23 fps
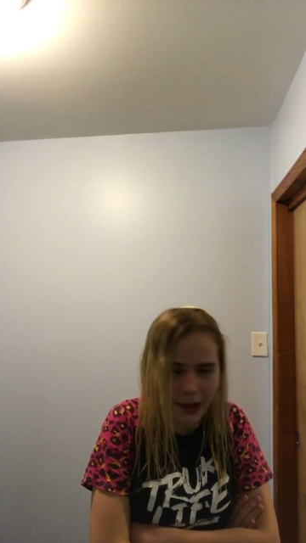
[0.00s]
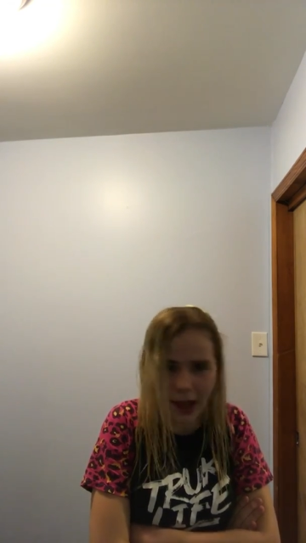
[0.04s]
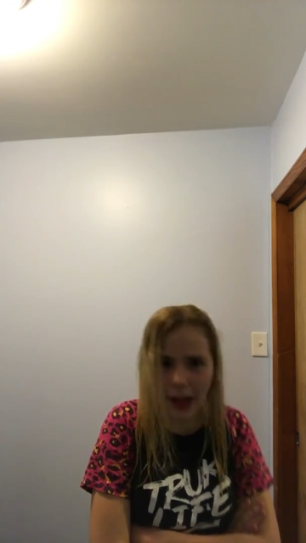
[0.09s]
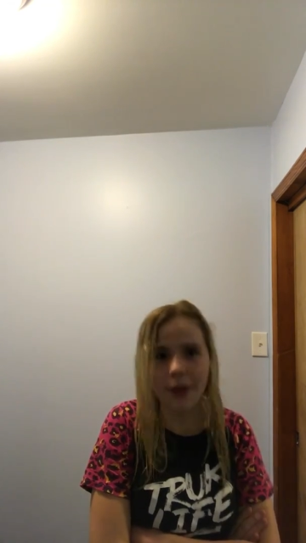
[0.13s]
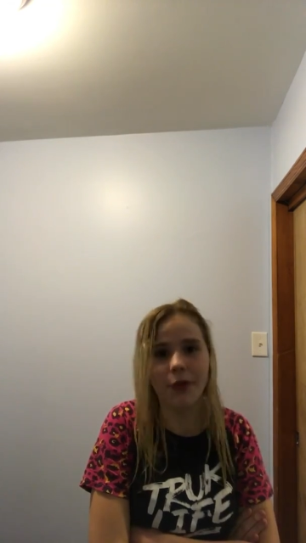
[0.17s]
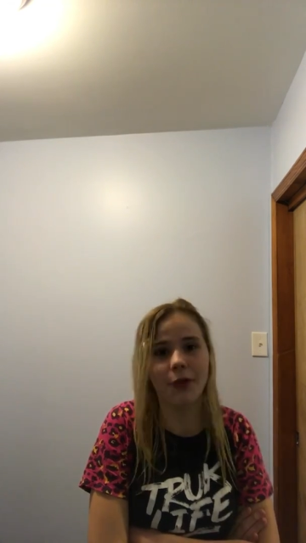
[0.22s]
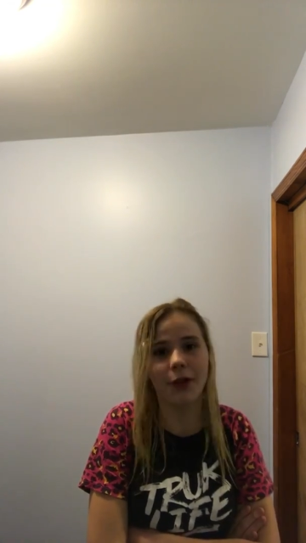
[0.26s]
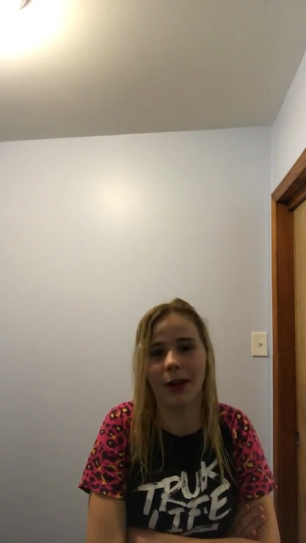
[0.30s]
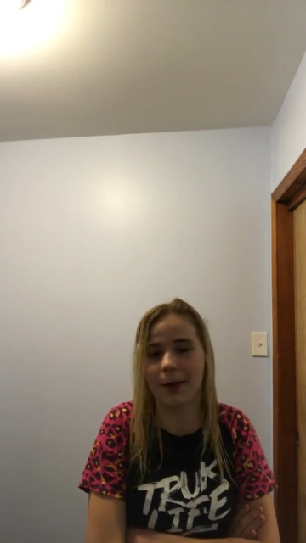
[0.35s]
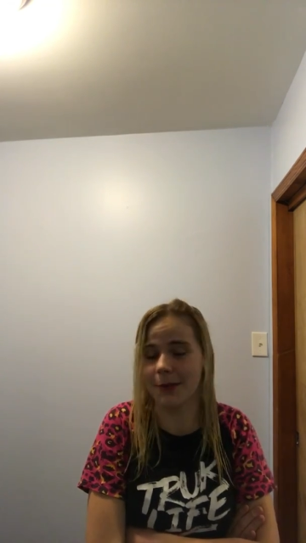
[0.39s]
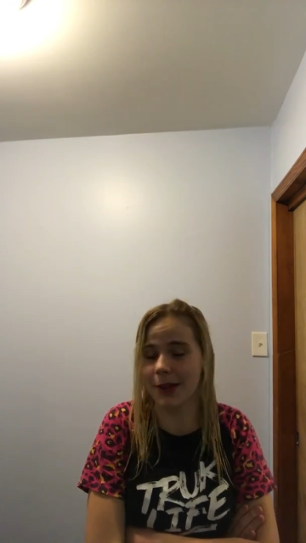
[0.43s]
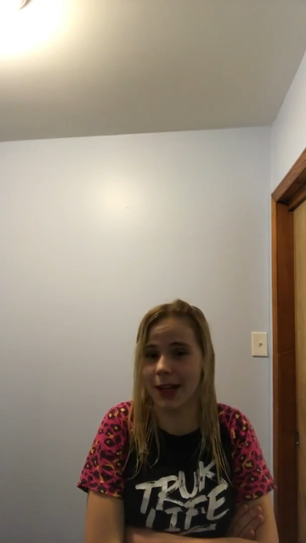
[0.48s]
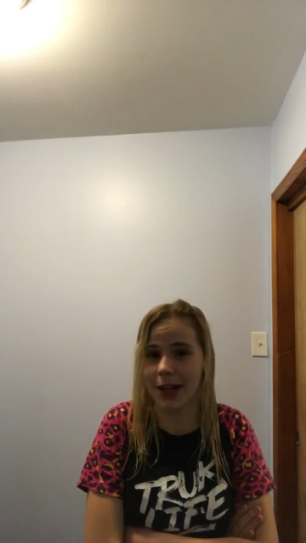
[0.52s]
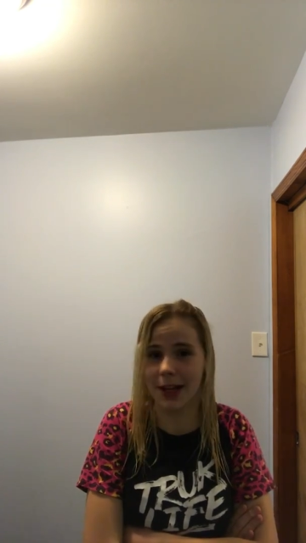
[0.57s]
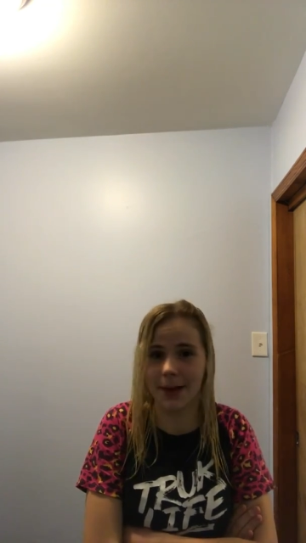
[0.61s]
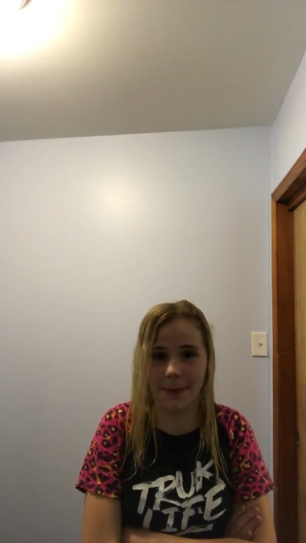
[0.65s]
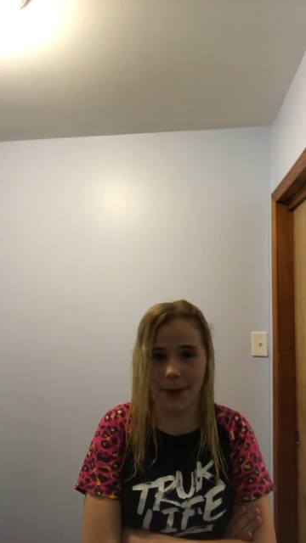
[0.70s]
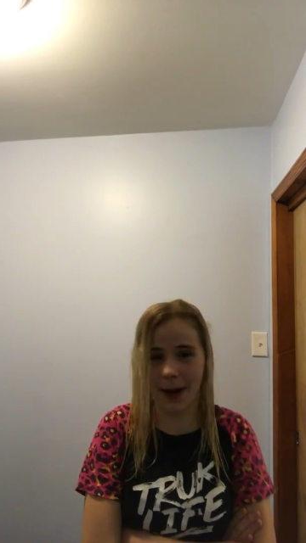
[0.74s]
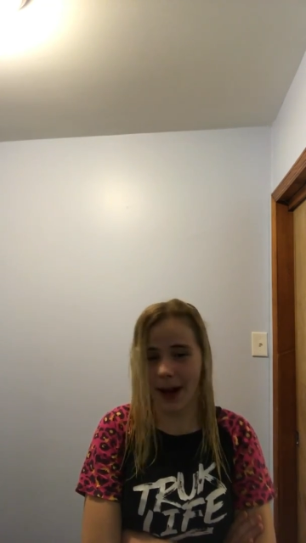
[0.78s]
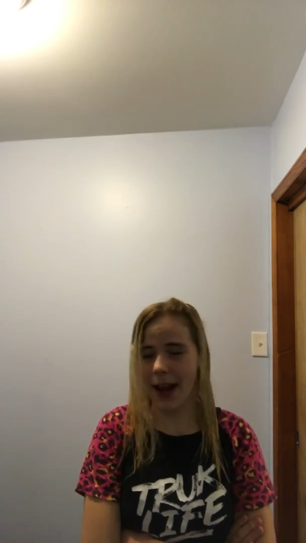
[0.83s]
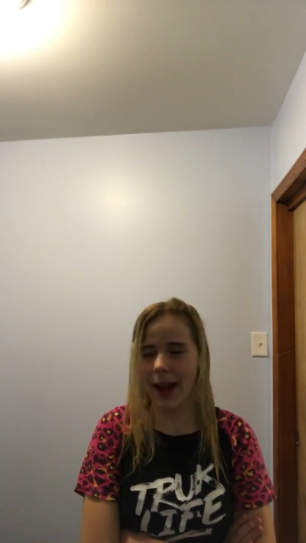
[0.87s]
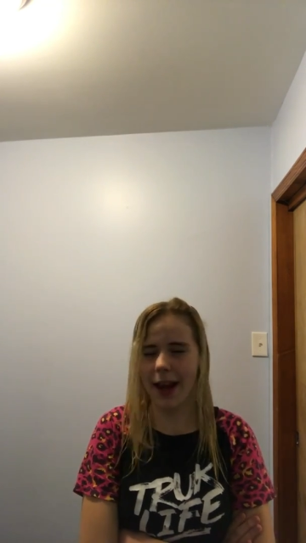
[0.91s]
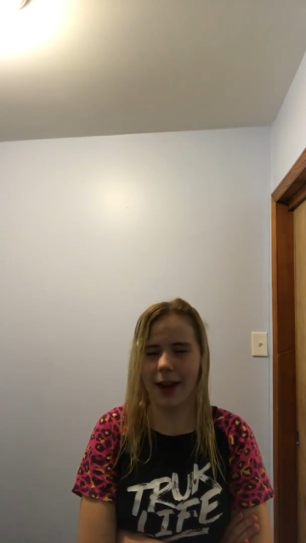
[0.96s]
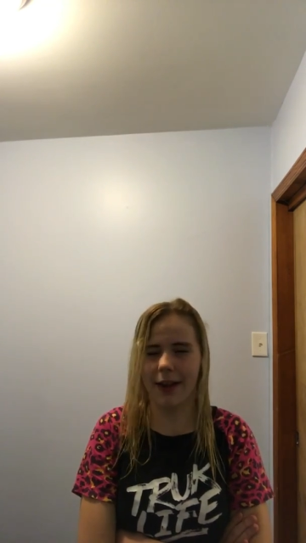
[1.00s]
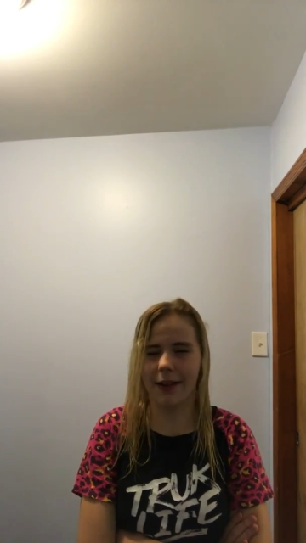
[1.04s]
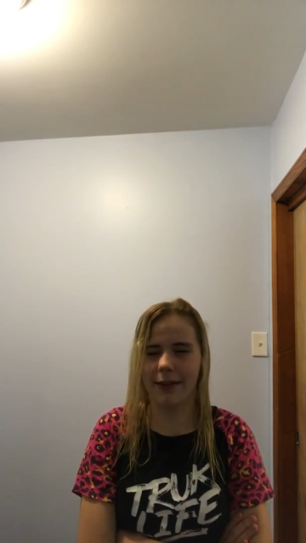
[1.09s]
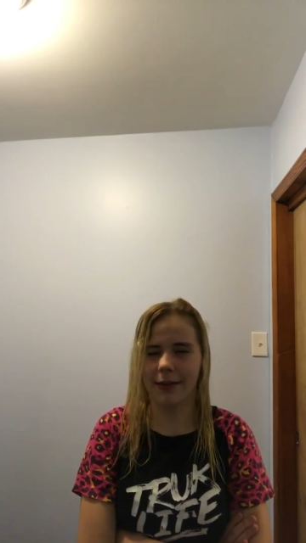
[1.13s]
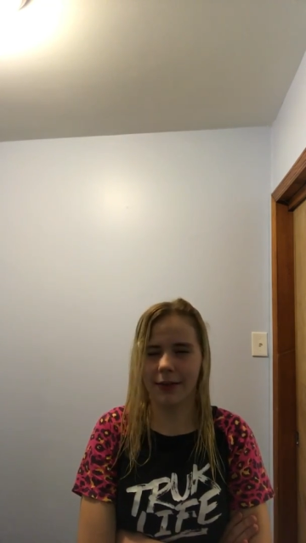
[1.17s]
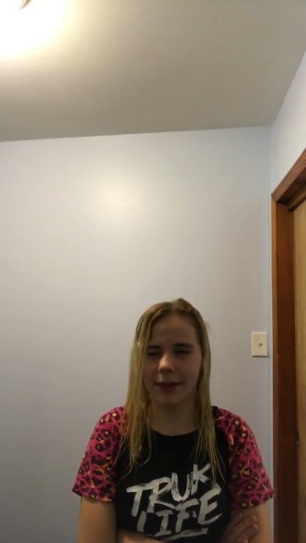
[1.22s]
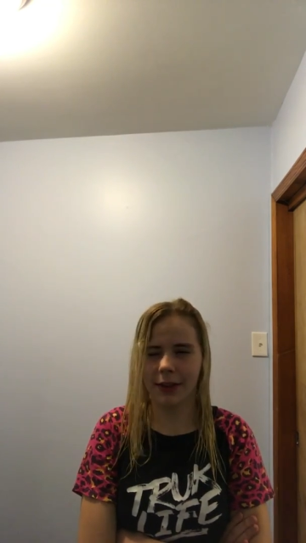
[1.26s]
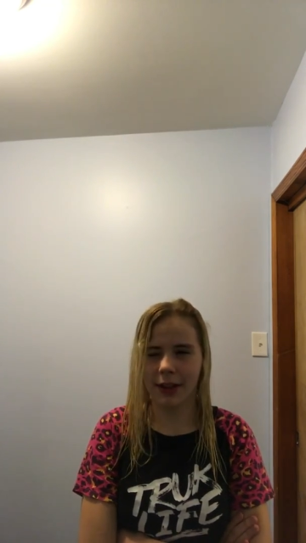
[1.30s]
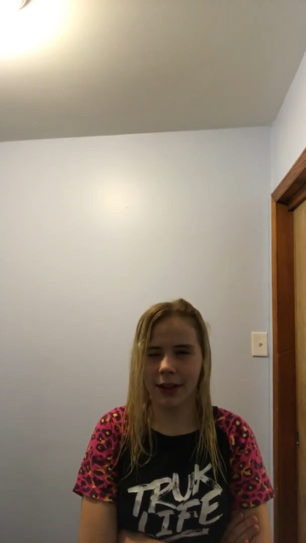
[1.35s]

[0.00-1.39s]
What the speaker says: That's what I'm saying in my head.